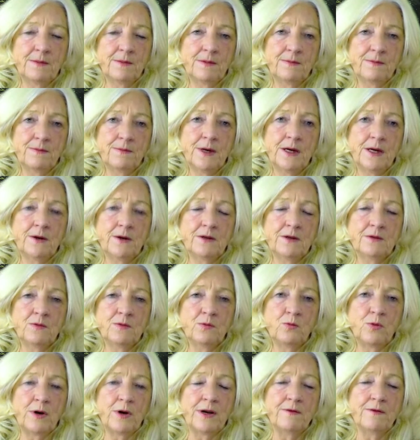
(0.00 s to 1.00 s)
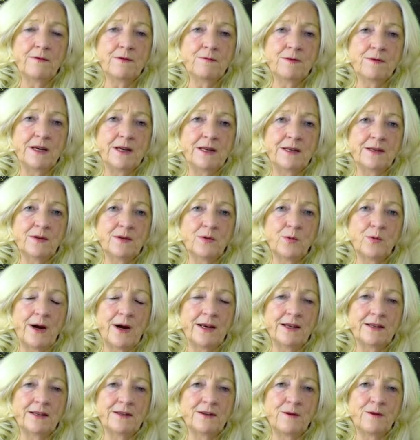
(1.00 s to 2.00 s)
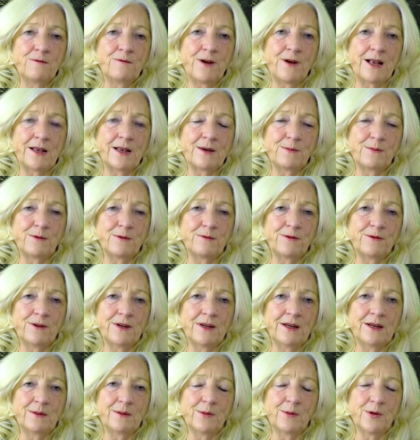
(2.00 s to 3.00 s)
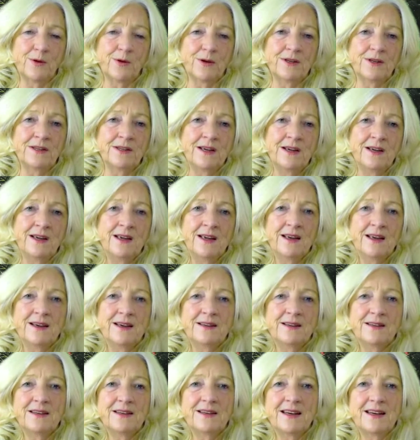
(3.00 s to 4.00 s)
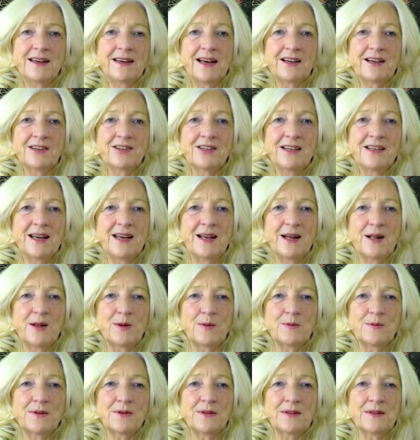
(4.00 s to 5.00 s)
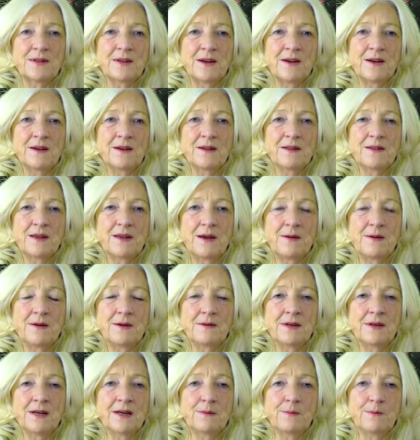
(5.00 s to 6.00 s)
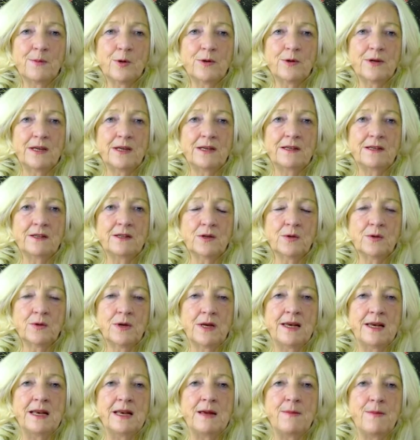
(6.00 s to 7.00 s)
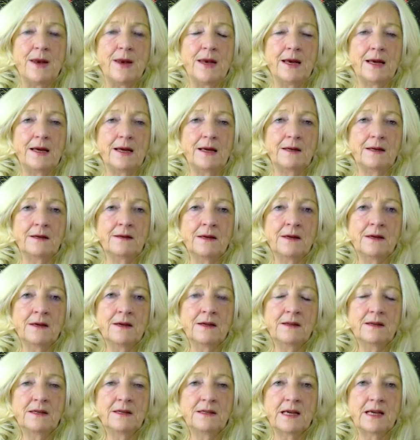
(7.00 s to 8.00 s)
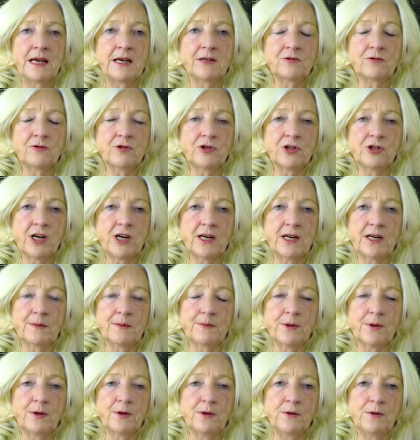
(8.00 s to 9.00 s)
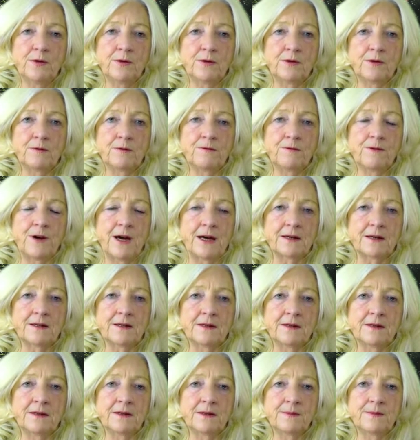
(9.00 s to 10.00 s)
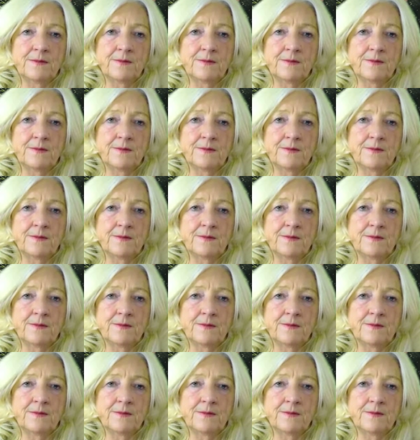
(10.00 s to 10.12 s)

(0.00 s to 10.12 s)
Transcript: because one of the reasons why it's so valuable for little boys is that it actually helps the little bodies to eliminate these estrogenic pollutant factors.